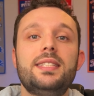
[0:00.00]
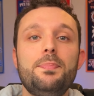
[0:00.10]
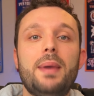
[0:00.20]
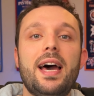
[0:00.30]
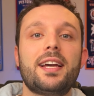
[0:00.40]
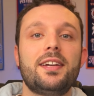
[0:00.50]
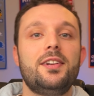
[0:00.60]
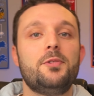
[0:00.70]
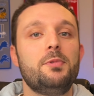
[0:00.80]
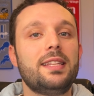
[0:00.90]
sit back,
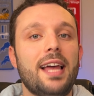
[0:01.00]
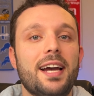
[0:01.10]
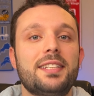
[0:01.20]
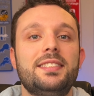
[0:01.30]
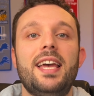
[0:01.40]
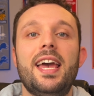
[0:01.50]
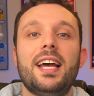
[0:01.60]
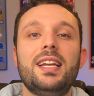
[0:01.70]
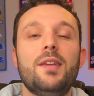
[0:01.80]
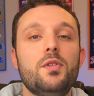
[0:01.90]
relax,
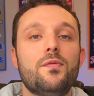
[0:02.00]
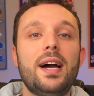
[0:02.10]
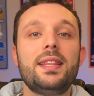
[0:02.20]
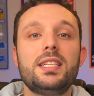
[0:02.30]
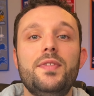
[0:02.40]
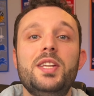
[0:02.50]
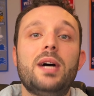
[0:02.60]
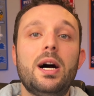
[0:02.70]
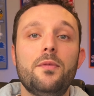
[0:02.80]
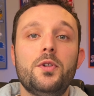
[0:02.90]
and if you find this
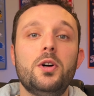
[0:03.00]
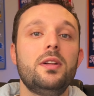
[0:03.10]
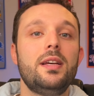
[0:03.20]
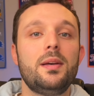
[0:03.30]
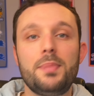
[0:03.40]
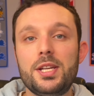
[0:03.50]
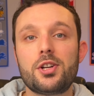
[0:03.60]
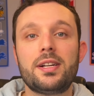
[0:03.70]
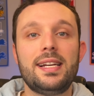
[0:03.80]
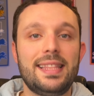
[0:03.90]
video helpful, be
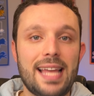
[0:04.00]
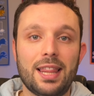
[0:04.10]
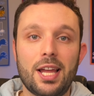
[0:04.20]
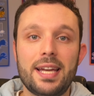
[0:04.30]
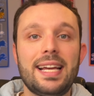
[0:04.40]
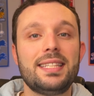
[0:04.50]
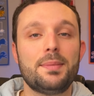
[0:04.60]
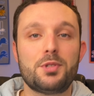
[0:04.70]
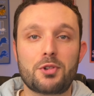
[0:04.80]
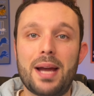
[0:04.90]
sure to hit that like and
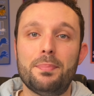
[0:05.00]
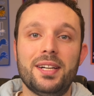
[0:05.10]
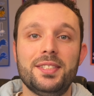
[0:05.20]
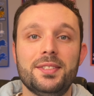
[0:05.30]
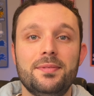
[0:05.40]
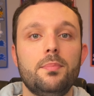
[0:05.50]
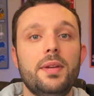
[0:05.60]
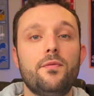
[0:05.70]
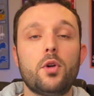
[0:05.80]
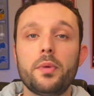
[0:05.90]
subscribe button.
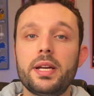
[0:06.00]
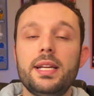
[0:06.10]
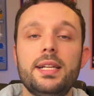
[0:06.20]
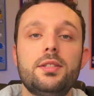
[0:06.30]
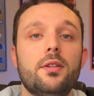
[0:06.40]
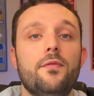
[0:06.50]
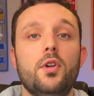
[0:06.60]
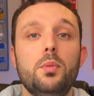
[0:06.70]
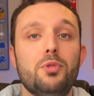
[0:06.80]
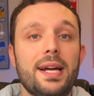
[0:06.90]
Before we get into the
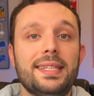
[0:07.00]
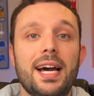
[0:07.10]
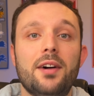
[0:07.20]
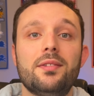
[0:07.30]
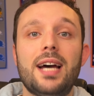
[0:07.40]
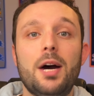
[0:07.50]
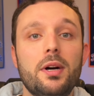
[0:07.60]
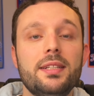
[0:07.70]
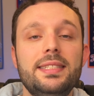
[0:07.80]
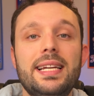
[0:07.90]
full breakdown, I
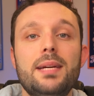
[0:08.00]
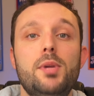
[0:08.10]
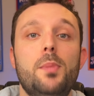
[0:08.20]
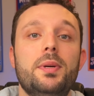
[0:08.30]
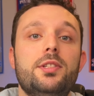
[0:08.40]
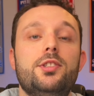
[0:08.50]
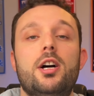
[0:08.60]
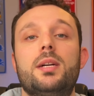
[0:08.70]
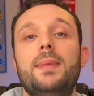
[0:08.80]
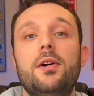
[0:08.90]
want to take a moment to
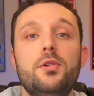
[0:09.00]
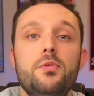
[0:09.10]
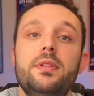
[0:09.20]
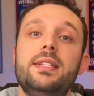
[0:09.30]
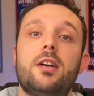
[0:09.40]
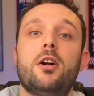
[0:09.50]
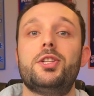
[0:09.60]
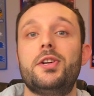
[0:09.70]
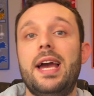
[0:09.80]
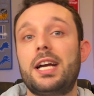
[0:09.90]
talk about who these
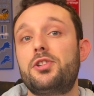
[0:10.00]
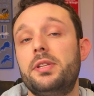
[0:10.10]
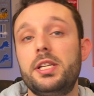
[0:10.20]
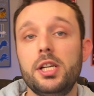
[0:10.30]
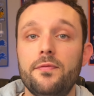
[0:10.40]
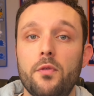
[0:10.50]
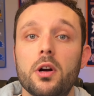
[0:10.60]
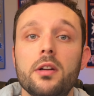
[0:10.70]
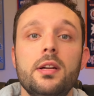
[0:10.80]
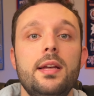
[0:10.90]
cards are actually good
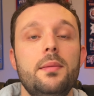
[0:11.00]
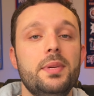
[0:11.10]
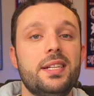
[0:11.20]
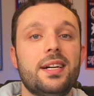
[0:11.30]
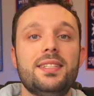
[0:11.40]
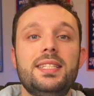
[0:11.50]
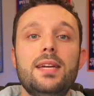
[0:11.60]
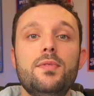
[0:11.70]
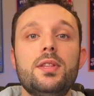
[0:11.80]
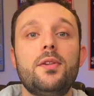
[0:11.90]
for, because
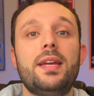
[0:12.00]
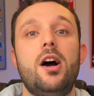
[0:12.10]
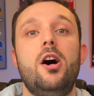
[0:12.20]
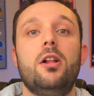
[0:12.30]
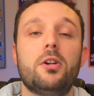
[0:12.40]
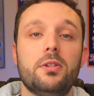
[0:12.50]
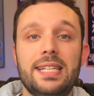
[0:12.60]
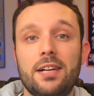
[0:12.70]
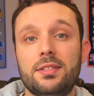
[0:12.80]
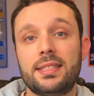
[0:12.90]
even though they all earn
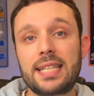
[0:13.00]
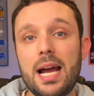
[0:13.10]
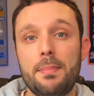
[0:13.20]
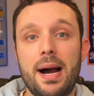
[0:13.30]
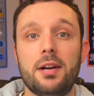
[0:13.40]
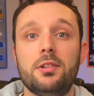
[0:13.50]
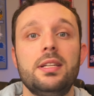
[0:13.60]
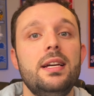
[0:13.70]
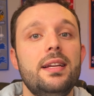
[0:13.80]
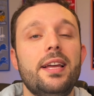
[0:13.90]
Delta
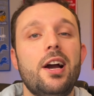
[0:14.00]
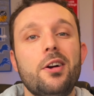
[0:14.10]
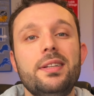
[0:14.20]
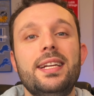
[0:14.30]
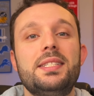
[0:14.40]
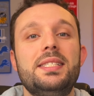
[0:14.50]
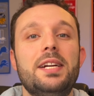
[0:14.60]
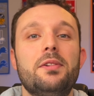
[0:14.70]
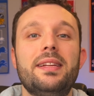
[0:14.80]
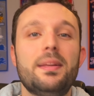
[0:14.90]
SkyMiles, they aren't
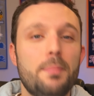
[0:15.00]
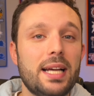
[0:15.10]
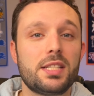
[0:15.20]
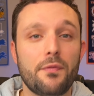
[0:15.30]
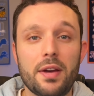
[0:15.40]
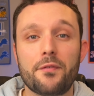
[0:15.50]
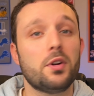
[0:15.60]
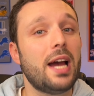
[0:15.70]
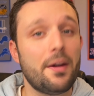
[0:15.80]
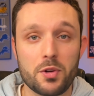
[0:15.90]
necessarily the best fit
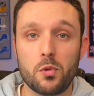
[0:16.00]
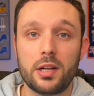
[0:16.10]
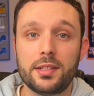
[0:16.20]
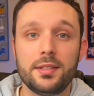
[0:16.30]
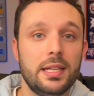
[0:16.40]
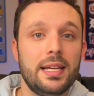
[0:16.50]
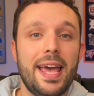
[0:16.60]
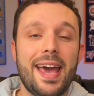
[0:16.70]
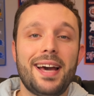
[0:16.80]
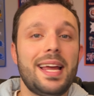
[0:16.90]
for everyone.
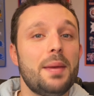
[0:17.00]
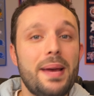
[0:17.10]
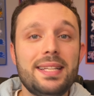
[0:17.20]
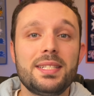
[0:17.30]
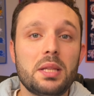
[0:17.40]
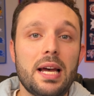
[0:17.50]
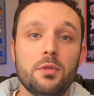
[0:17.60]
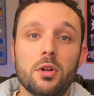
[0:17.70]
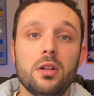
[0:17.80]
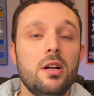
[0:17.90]
At a basic
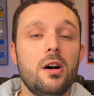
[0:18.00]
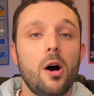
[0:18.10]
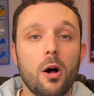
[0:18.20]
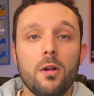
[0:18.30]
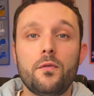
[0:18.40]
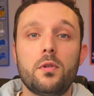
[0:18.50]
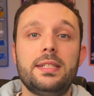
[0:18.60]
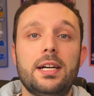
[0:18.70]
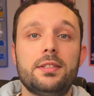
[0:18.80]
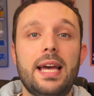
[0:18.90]
level, all 4
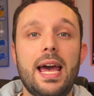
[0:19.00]
Delta